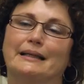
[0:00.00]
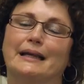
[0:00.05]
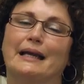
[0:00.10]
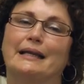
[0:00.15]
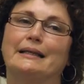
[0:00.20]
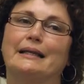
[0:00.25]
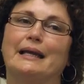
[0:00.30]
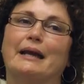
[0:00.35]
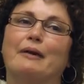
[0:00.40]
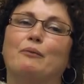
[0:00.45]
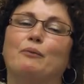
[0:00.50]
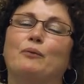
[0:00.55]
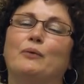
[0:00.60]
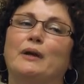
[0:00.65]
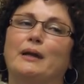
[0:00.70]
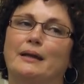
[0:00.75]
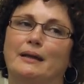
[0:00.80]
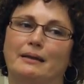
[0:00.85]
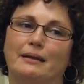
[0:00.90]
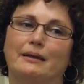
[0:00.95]
and yet
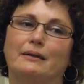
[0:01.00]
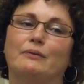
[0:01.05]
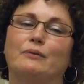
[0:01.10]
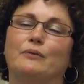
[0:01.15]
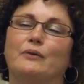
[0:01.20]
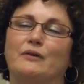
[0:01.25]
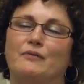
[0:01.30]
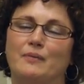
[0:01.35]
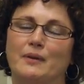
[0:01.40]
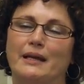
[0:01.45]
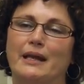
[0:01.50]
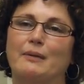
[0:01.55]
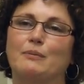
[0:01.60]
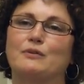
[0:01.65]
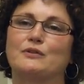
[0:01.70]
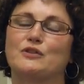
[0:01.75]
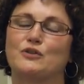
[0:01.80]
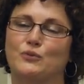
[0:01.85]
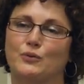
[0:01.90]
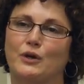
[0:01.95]
we've been
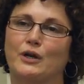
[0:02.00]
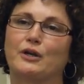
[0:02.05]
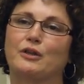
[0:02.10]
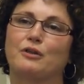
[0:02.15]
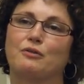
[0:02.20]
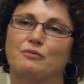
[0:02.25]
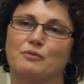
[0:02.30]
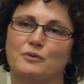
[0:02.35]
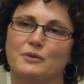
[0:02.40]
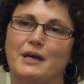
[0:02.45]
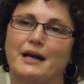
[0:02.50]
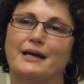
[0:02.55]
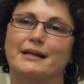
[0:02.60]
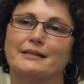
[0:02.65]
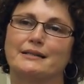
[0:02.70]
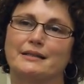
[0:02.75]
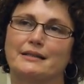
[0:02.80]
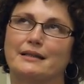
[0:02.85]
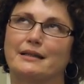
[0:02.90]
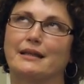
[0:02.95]
able to work through
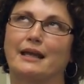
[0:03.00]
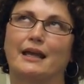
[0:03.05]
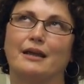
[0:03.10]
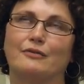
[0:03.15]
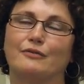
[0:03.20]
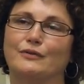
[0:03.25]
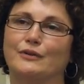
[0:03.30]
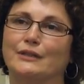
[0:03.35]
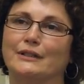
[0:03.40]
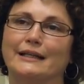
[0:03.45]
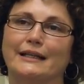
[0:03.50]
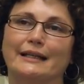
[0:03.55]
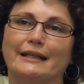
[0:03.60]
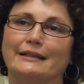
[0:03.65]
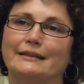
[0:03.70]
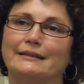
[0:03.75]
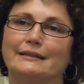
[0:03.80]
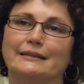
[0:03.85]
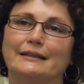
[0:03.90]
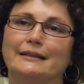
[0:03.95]
that, thankfully,
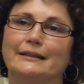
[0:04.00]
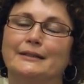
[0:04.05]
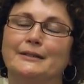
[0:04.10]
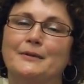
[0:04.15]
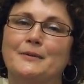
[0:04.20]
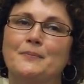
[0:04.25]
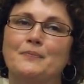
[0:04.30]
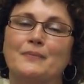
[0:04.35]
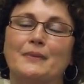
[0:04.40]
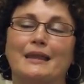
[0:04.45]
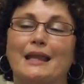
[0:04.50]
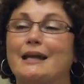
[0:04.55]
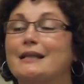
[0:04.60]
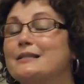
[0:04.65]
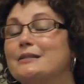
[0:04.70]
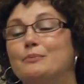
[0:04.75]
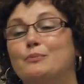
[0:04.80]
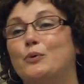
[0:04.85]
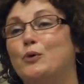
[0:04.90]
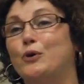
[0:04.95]
and
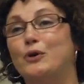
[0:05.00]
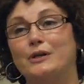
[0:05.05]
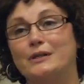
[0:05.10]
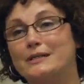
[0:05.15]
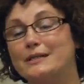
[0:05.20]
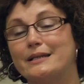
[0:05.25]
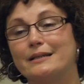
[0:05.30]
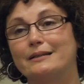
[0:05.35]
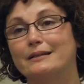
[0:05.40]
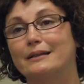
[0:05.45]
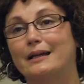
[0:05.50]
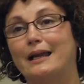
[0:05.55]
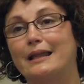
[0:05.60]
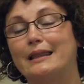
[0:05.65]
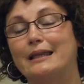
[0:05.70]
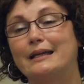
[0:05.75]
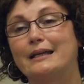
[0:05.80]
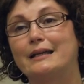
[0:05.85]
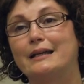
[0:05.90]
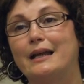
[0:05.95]
that's important, I
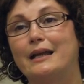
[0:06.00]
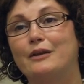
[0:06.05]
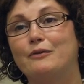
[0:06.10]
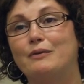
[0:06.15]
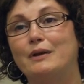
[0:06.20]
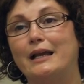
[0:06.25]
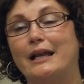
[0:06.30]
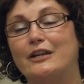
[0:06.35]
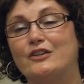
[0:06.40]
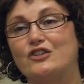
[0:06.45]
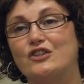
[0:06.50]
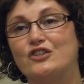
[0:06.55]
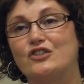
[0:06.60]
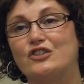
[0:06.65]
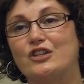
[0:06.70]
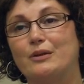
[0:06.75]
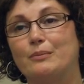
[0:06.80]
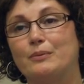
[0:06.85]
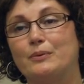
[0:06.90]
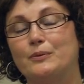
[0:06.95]
think, in any
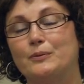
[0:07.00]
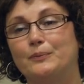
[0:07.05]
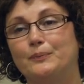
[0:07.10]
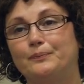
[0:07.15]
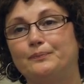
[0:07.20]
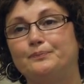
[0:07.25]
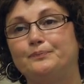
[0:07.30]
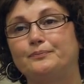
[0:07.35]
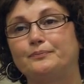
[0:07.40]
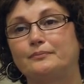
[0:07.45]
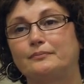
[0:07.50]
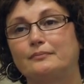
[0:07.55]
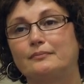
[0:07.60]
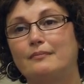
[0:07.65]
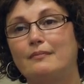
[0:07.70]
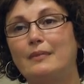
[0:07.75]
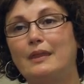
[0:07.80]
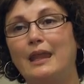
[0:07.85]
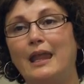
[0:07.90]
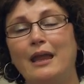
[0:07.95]
relationship.
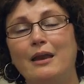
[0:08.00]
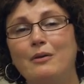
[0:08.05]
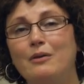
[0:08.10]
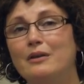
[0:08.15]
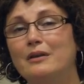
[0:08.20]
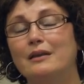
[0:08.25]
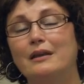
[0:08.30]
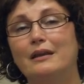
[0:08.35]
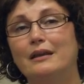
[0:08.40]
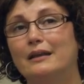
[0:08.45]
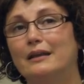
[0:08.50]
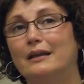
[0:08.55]
And